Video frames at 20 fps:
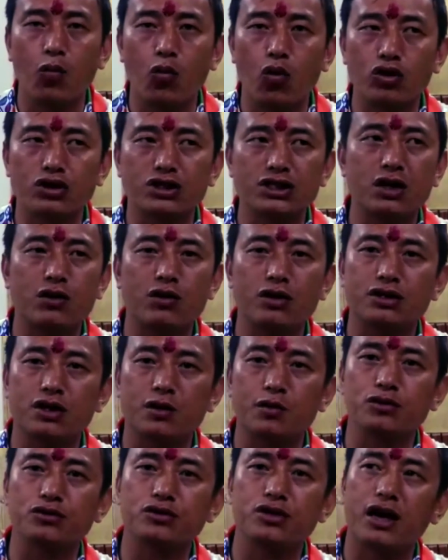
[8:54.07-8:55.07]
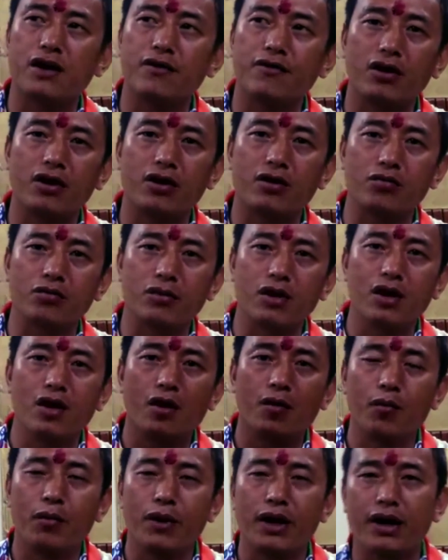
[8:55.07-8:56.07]
Morcha was supposed to have a
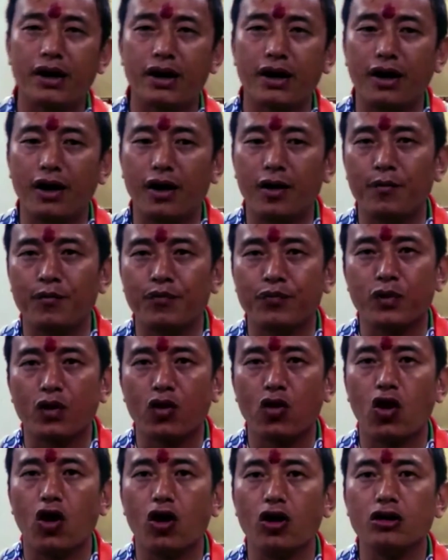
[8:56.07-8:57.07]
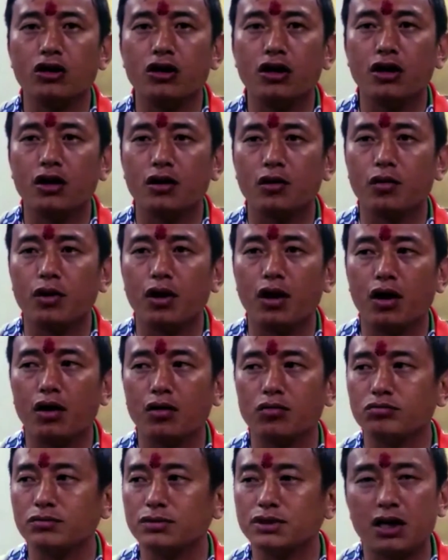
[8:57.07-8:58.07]
big, all the
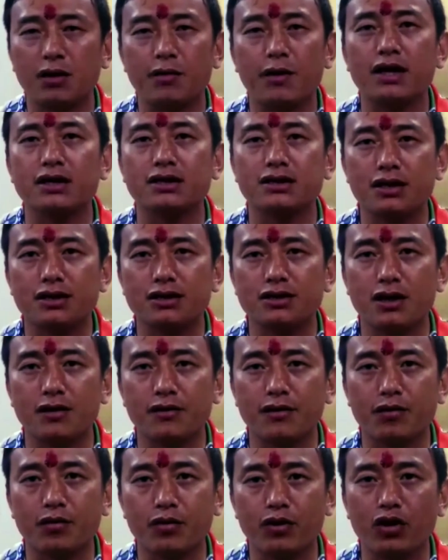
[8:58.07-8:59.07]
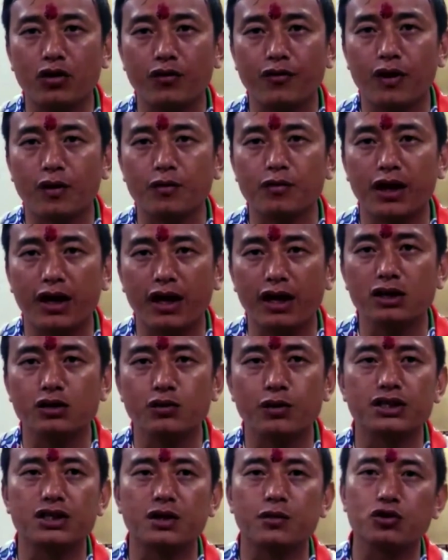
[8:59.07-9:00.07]
sabhasads, you know, from the hills
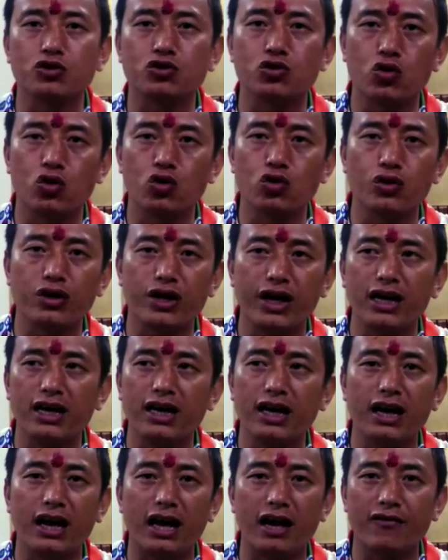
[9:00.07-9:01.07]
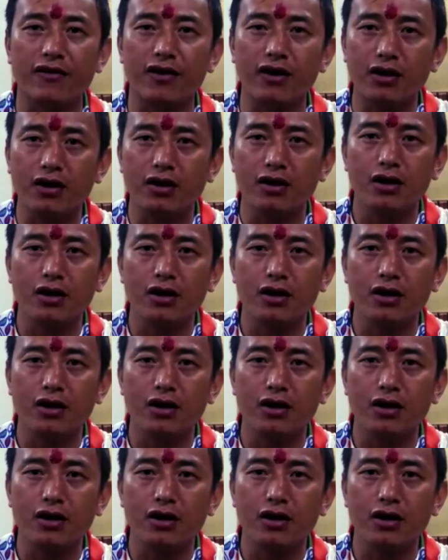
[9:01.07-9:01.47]
were supposed to go to Delhi and have a